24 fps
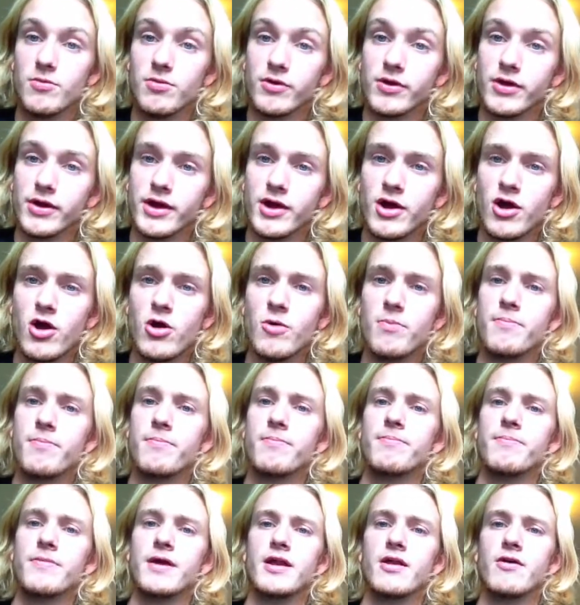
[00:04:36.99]
Really hope
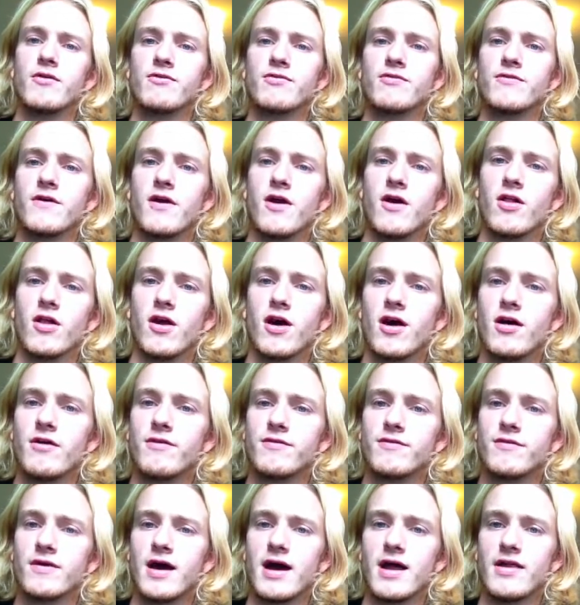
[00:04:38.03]
they don't fall
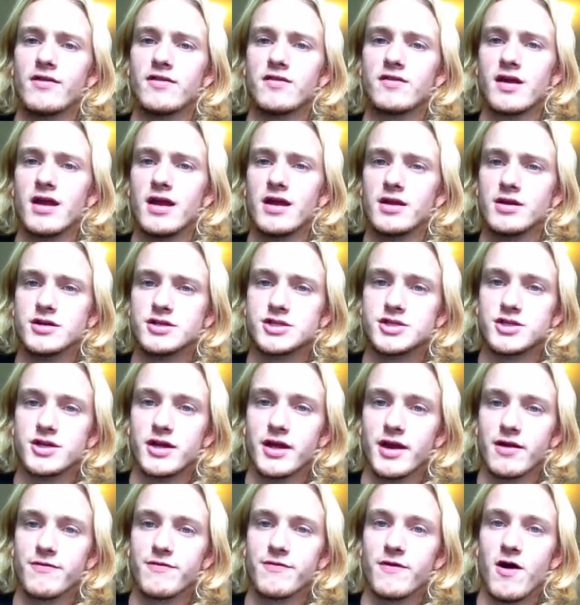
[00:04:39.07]
off out of the skate industry
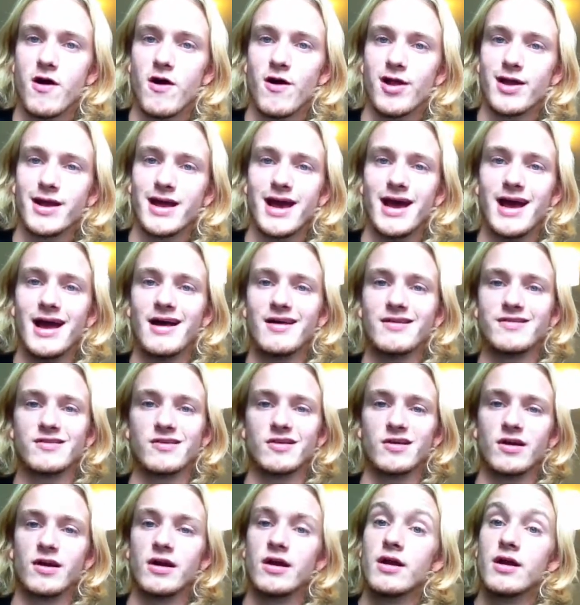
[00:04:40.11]
like Fallen has, or